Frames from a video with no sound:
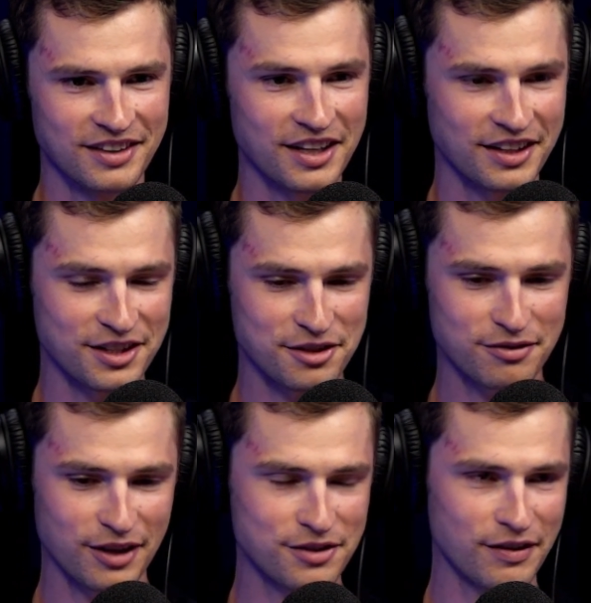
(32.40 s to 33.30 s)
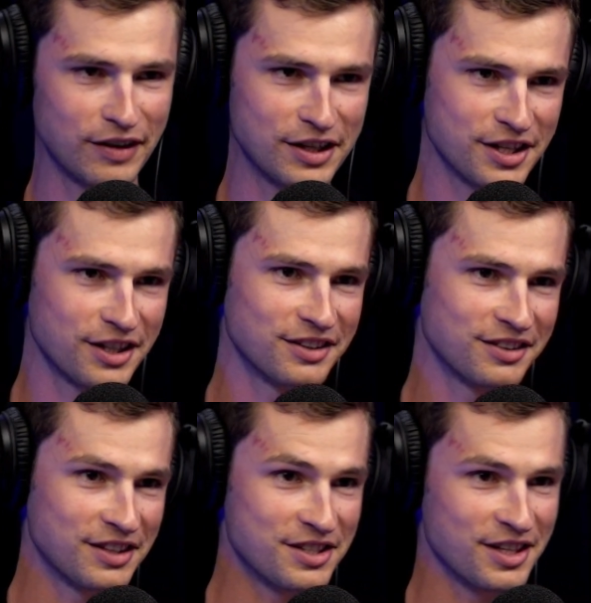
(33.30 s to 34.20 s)
Yeah, thanks for having us out.
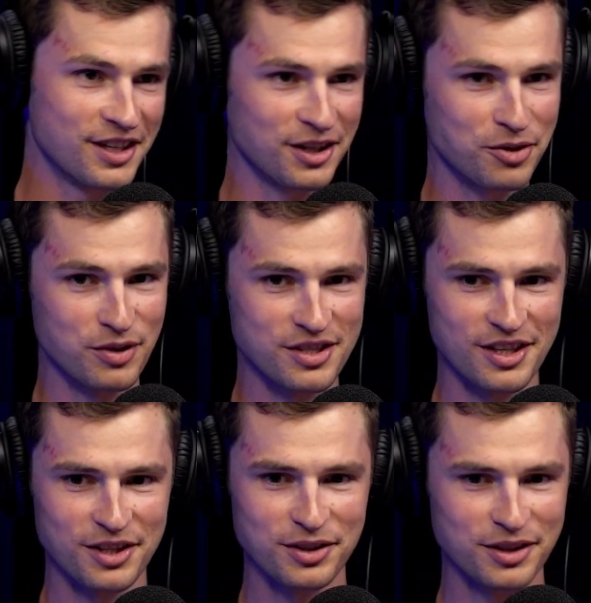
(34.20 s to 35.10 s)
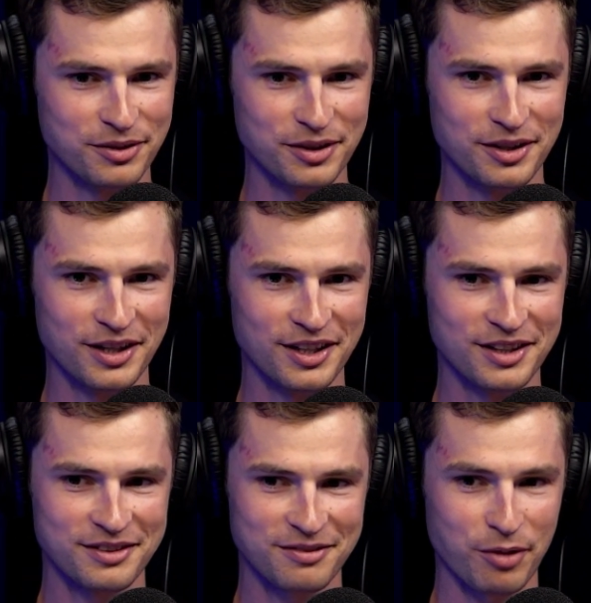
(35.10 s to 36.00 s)
It's coincidental that
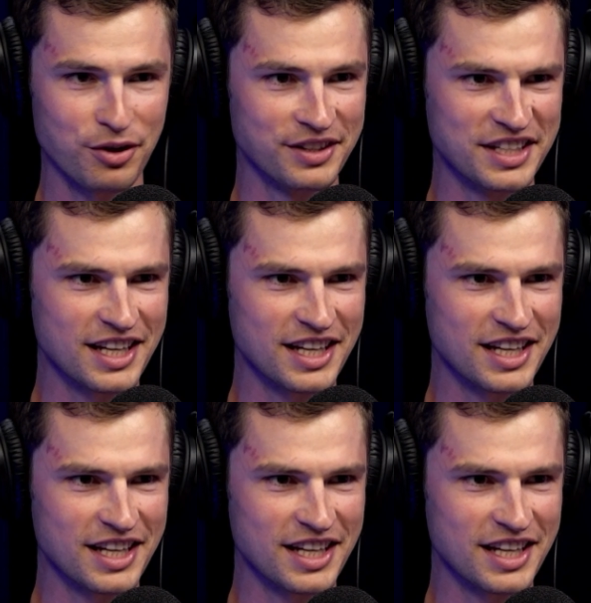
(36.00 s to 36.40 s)
we're both in the